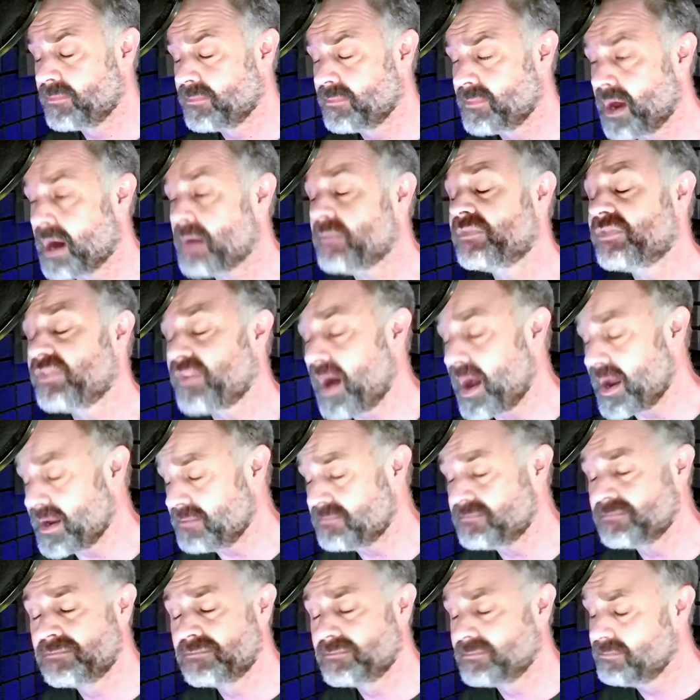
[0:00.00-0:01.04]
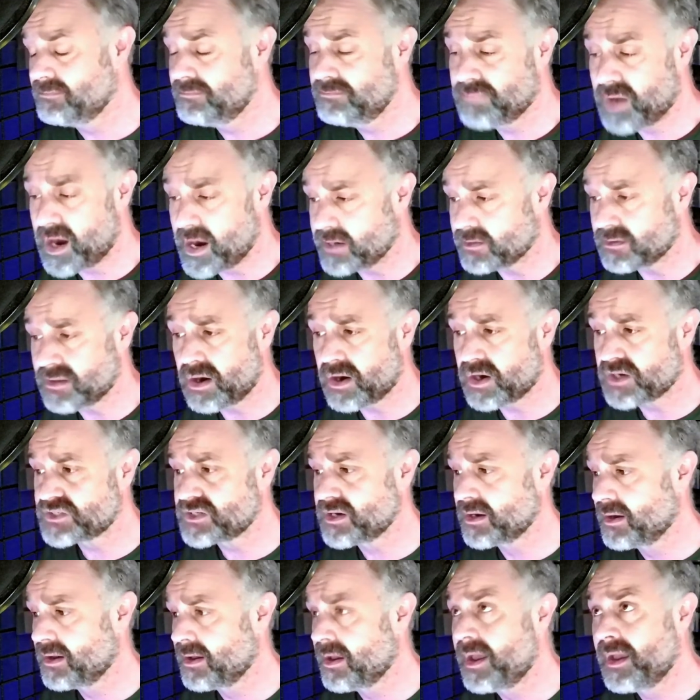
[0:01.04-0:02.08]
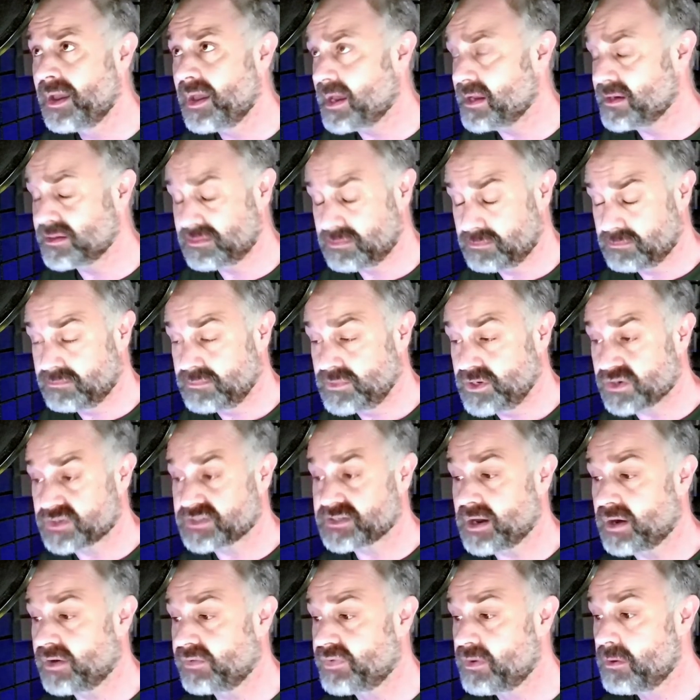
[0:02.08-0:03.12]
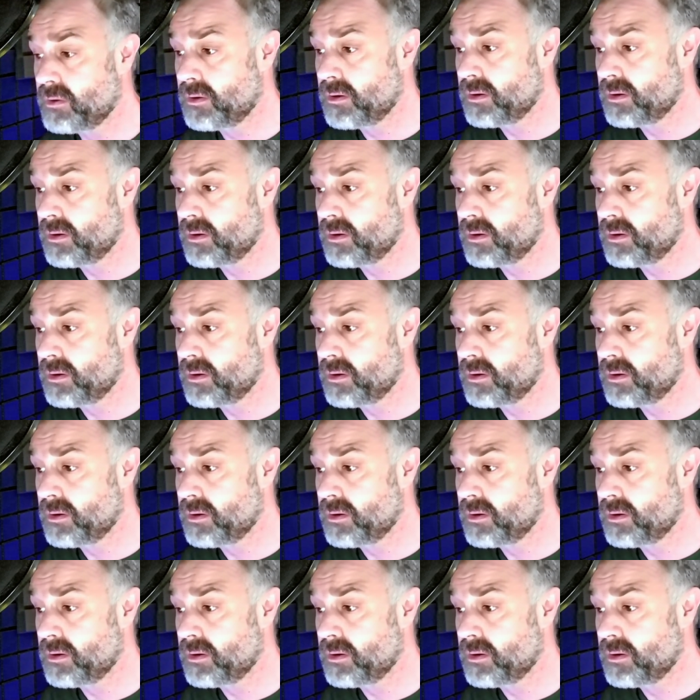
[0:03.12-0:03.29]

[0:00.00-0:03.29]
I'm fine, by and large. And yourself?